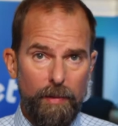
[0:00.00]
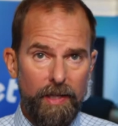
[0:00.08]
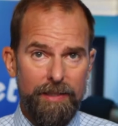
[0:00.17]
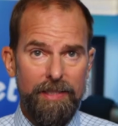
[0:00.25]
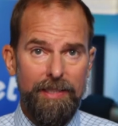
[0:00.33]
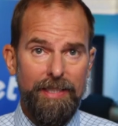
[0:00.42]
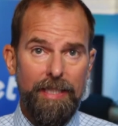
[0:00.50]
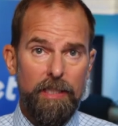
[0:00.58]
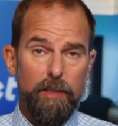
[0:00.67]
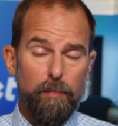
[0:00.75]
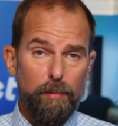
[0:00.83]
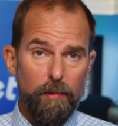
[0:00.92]
about to see an
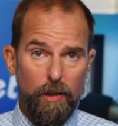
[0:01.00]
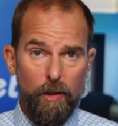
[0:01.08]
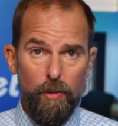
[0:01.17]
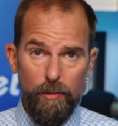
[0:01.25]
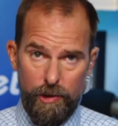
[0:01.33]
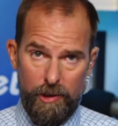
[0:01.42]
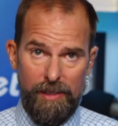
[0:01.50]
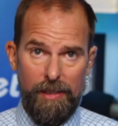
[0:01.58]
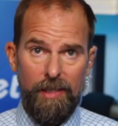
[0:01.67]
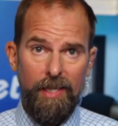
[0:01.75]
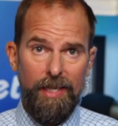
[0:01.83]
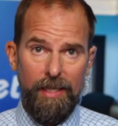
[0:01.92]

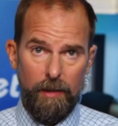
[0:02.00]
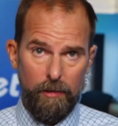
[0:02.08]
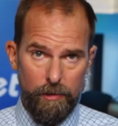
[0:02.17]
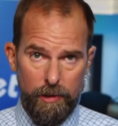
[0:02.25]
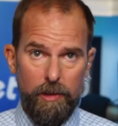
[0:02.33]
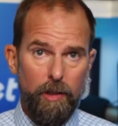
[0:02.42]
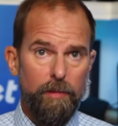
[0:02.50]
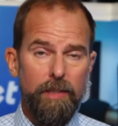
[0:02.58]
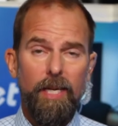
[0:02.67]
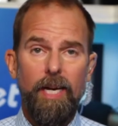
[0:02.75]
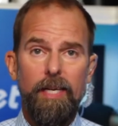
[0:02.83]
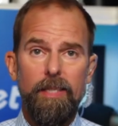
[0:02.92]
explosion and allergic
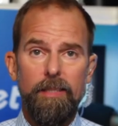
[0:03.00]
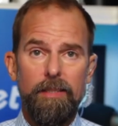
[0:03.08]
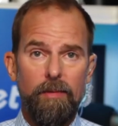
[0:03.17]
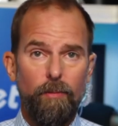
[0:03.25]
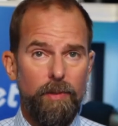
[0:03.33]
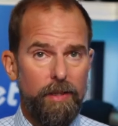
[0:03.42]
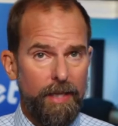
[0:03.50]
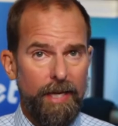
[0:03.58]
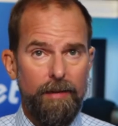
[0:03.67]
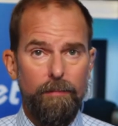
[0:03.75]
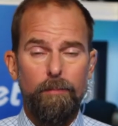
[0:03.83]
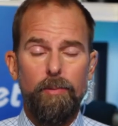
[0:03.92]
dermatitis, and with
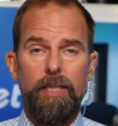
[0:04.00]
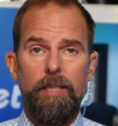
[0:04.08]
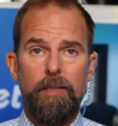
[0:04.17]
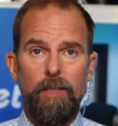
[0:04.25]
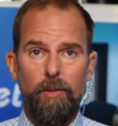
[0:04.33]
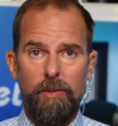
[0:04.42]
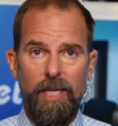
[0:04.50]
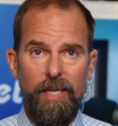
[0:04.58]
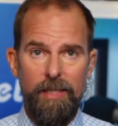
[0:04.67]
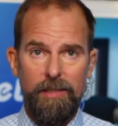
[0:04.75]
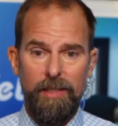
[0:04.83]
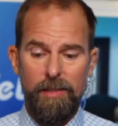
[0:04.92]
that brings
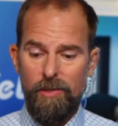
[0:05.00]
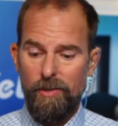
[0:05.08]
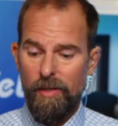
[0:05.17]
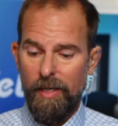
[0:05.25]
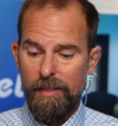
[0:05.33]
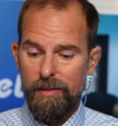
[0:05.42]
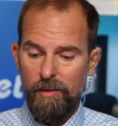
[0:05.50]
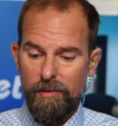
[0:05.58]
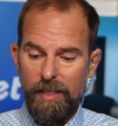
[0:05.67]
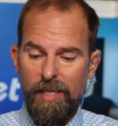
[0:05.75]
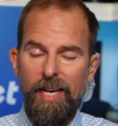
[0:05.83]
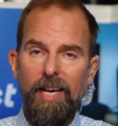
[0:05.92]
otitis externa. And so
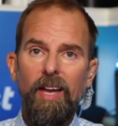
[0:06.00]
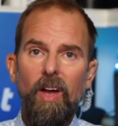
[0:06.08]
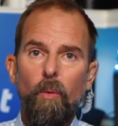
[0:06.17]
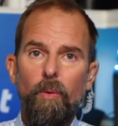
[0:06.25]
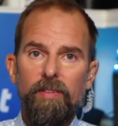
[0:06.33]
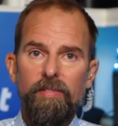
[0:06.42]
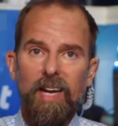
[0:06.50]
today we've